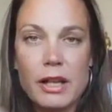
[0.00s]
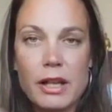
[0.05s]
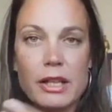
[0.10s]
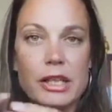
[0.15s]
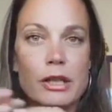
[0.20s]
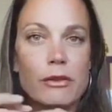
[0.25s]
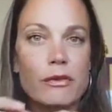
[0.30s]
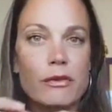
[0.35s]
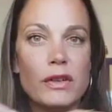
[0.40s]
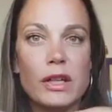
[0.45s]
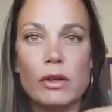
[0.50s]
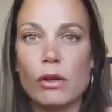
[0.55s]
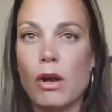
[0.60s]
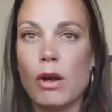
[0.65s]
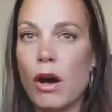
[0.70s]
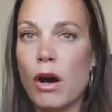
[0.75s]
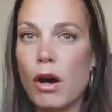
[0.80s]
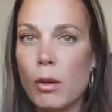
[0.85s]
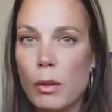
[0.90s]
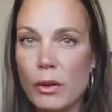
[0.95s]
You feel
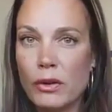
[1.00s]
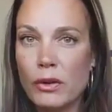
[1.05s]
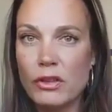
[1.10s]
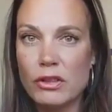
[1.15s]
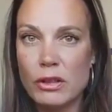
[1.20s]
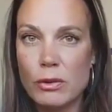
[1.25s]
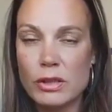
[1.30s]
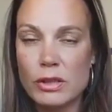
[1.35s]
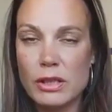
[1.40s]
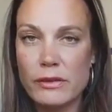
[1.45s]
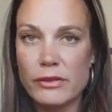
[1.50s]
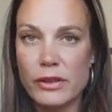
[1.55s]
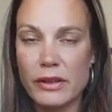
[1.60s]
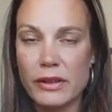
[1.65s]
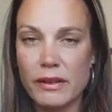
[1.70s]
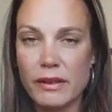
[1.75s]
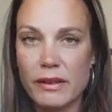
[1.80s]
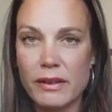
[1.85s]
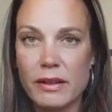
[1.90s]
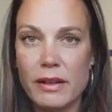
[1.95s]
almost no
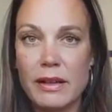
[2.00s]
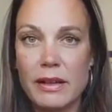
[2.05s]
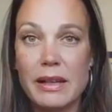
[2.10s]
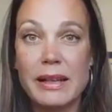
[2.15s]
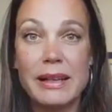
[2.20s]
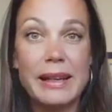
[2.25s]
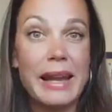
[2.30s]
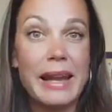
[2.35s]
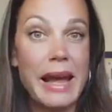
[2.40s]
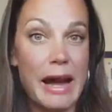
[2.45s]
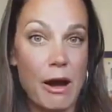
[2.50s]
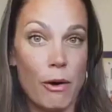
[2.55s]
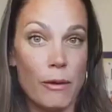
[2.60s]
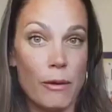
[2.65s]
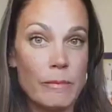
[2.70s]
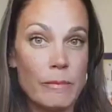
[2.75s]
difference. Now,